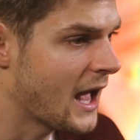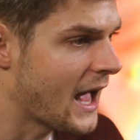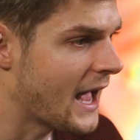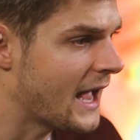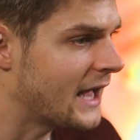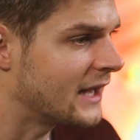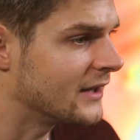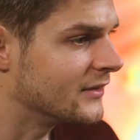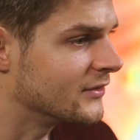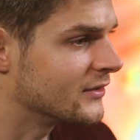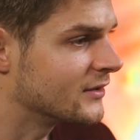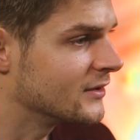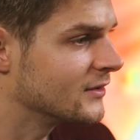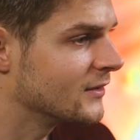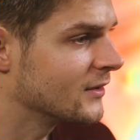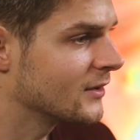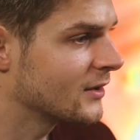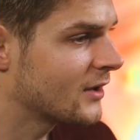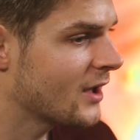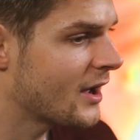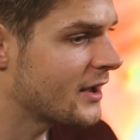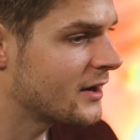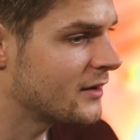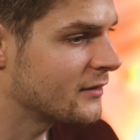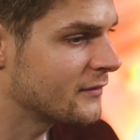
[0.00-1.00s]
and
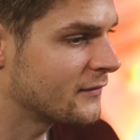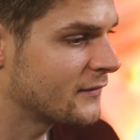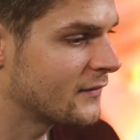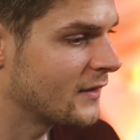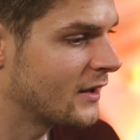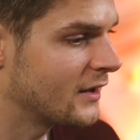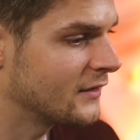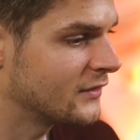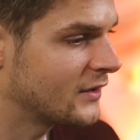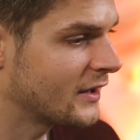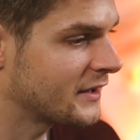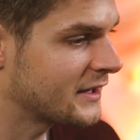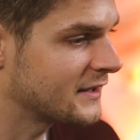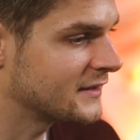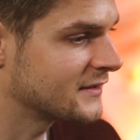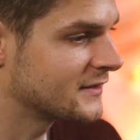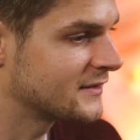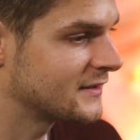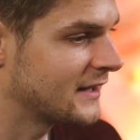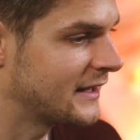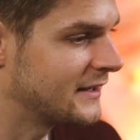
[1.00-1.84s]
kind of done